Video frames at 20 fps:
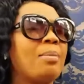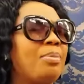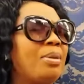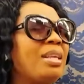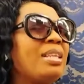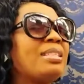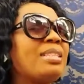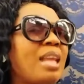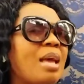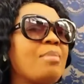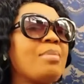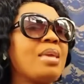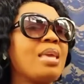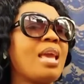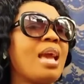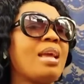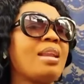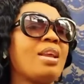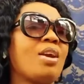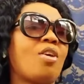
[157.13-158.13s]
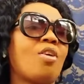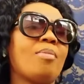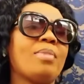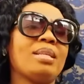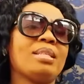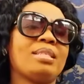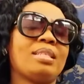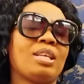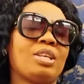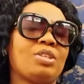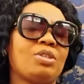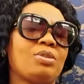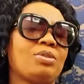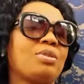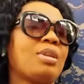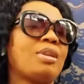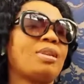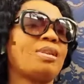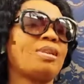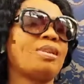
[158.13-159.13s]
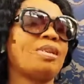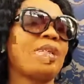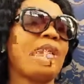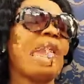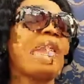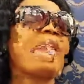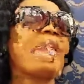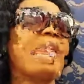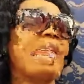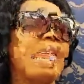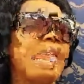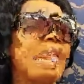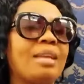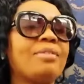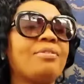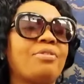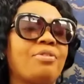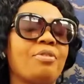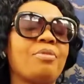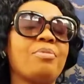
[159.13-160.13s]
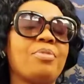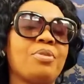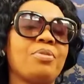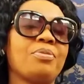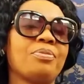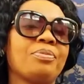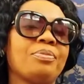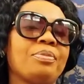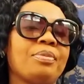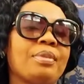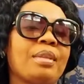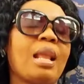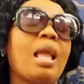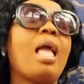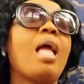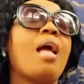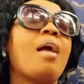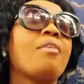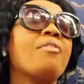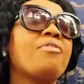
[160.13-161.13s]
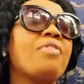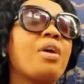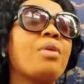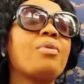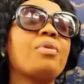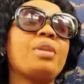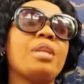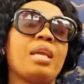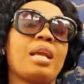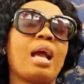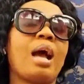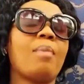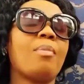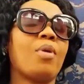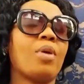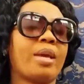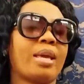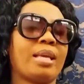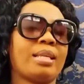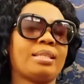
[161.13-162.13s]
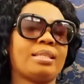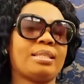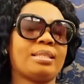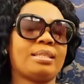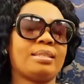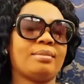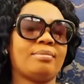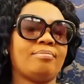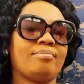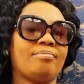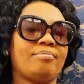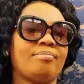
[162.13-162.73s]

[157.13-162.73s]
please let me hear in the comment section so I can learn from you. Veronica buckets.